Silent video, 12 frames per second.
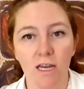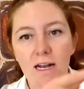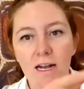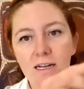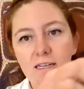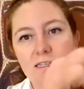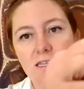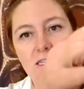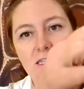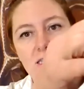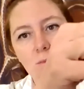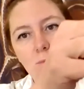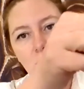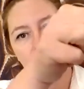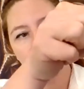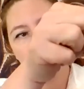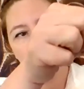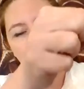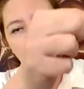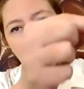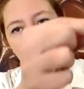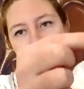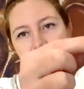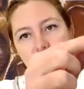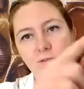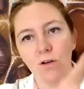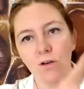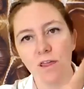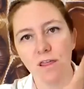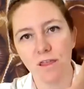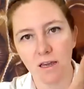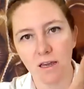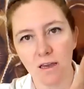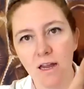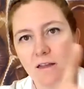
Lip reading: because the stem of the pod is very thick.